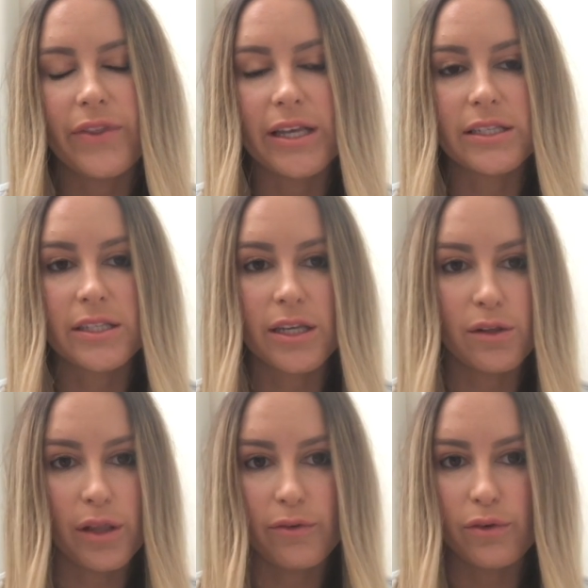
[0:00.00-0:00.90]
their
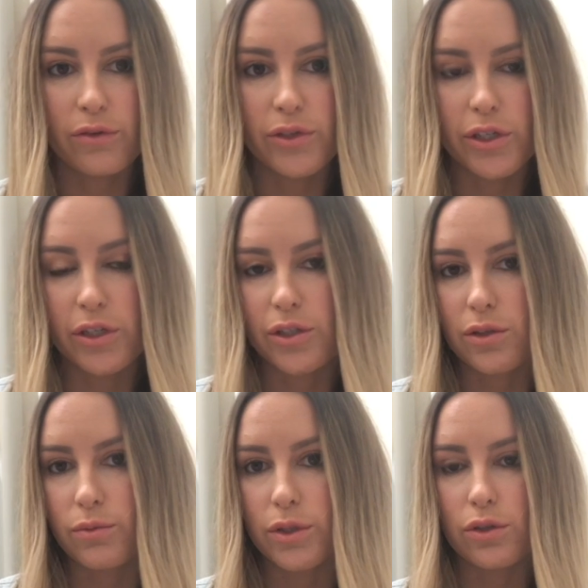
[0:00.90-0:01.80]
skill level
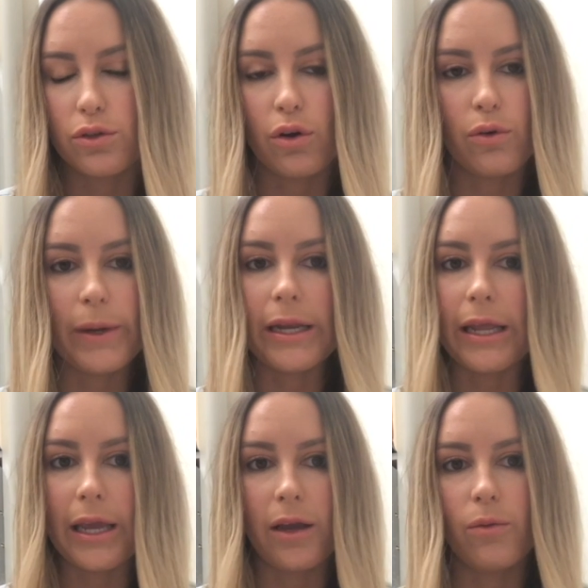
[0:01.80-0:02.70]
just was nowhere
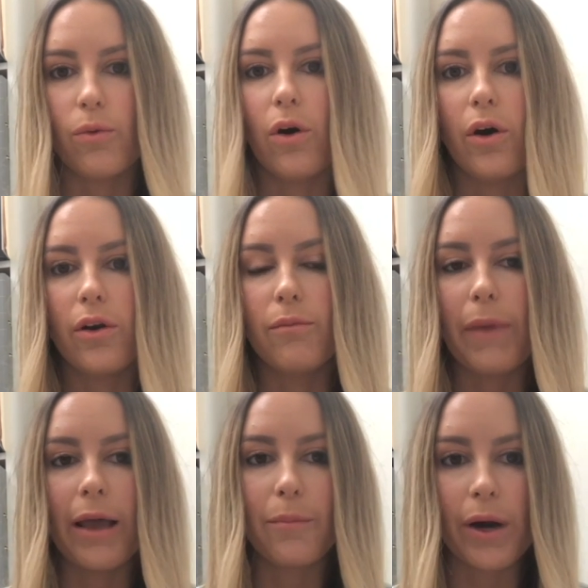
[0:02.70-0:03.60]
near what
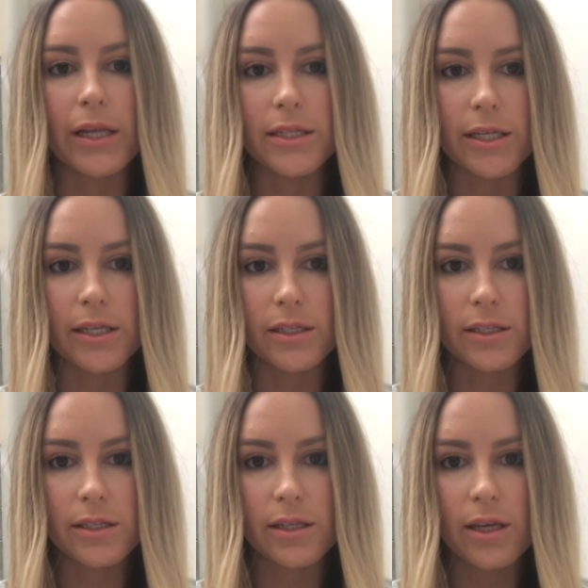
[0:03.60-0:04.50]
my
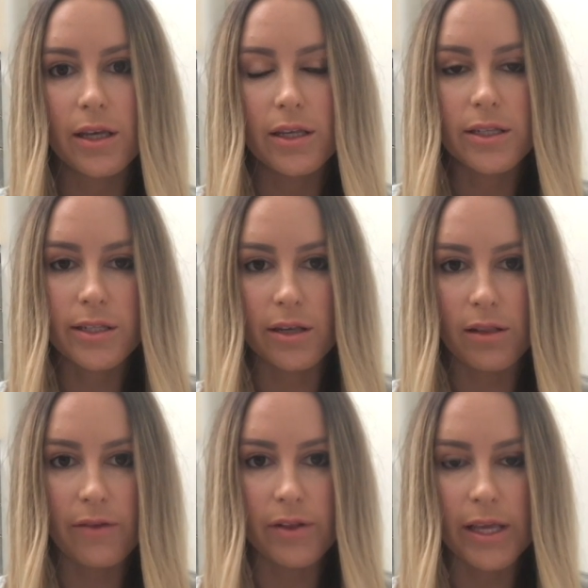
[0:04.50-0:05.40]
apprentice's skill
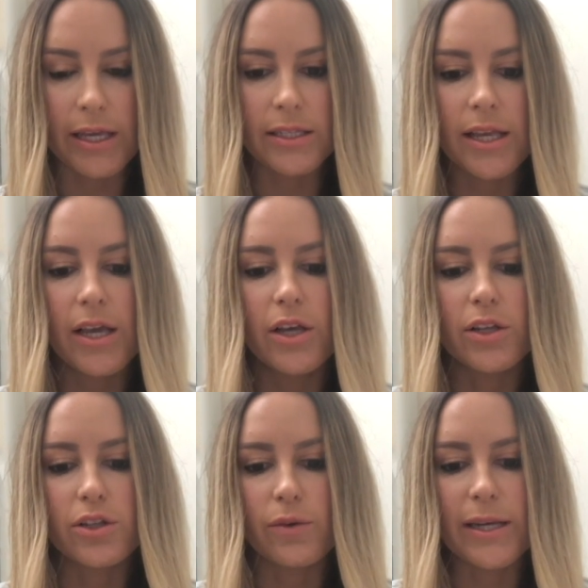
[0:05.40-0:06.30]
level is.
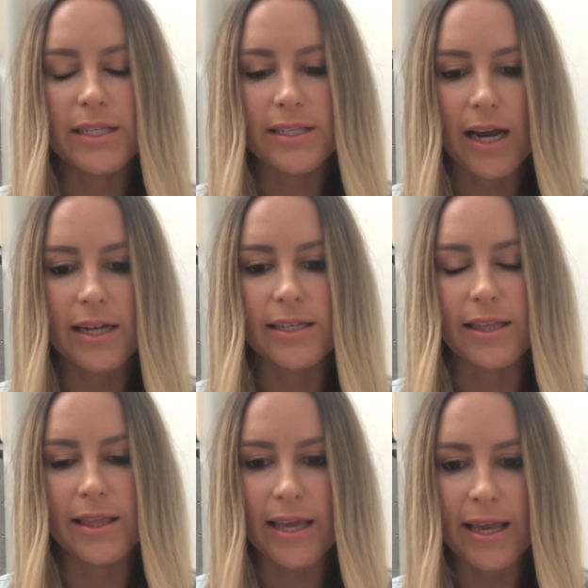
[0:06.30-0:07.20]
So I started to
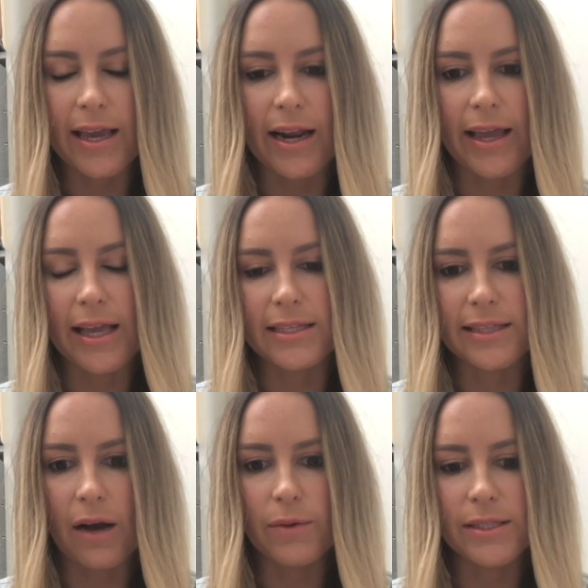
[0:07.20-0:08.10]
think, and I guess
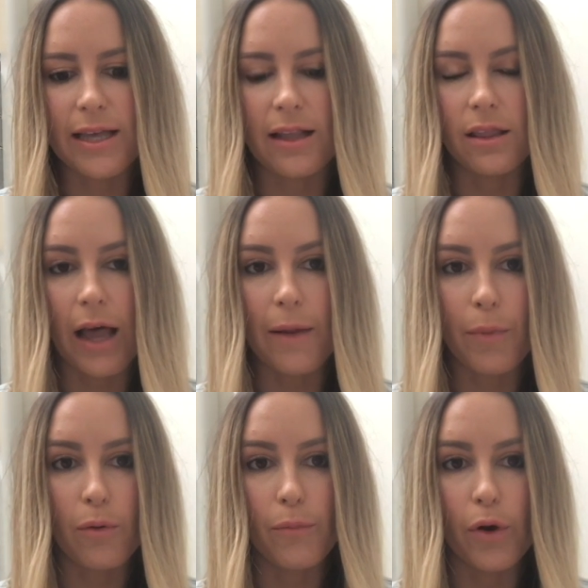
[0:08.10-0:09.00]
that was that light
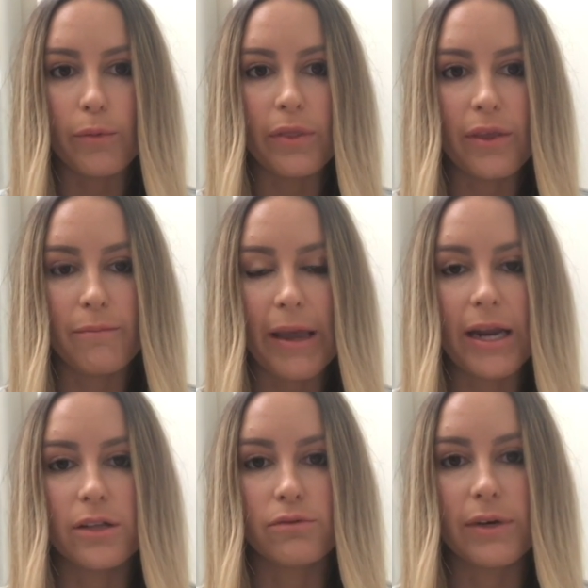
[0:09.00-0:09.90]
bulb moment that
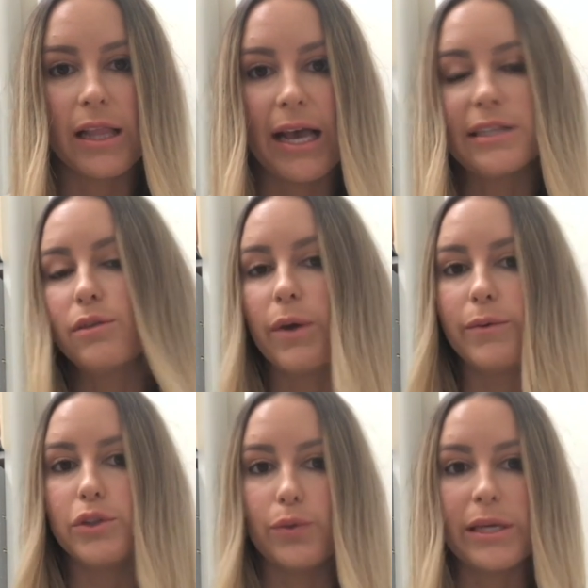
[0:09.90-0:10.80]
made us realize that we
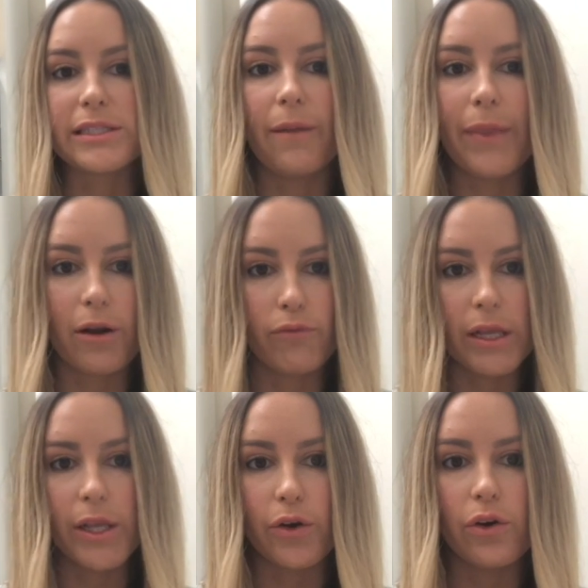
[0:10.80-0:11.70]
were doing something
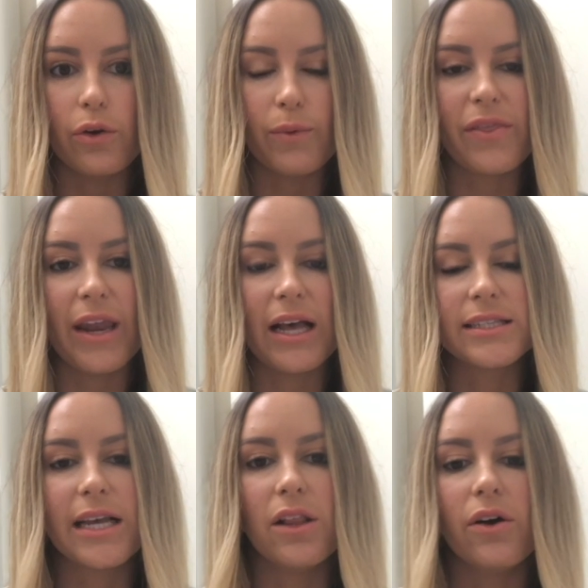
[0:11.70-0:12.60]
really good within our
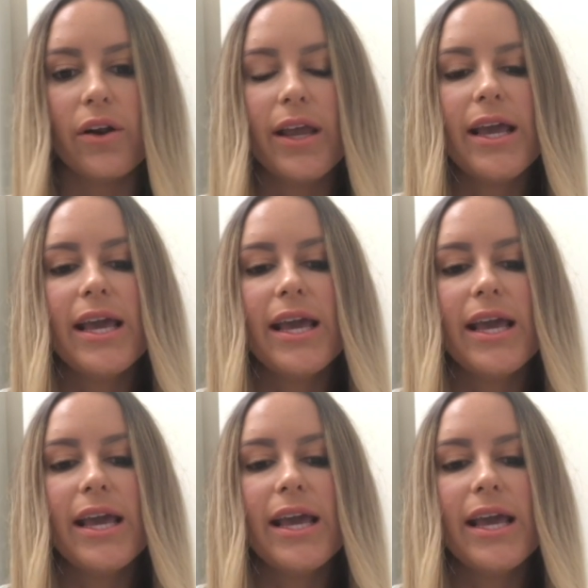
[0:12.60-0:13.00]
salon.